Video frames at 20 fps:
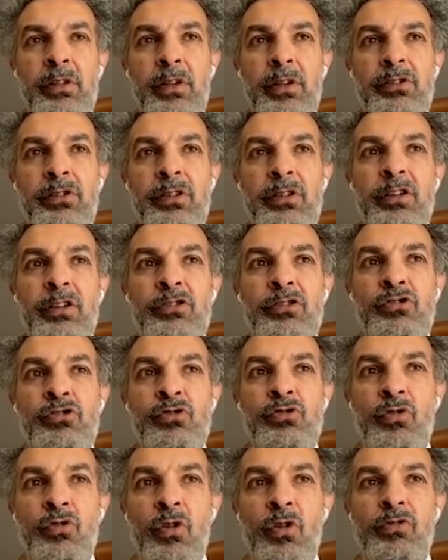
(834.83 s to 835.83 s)
It's an
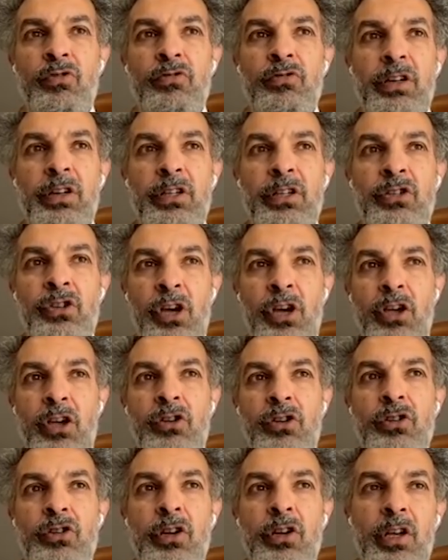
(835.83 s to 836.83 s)
extraordinary
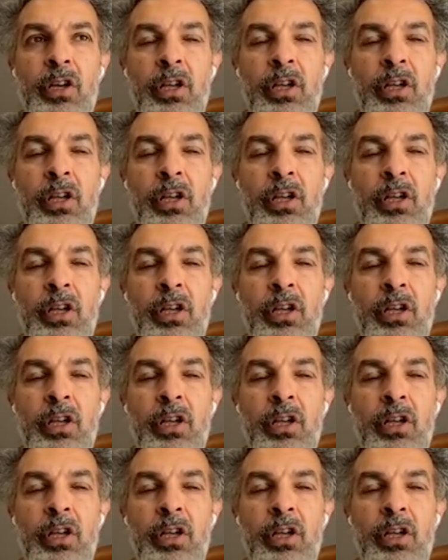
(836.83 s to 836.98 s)
change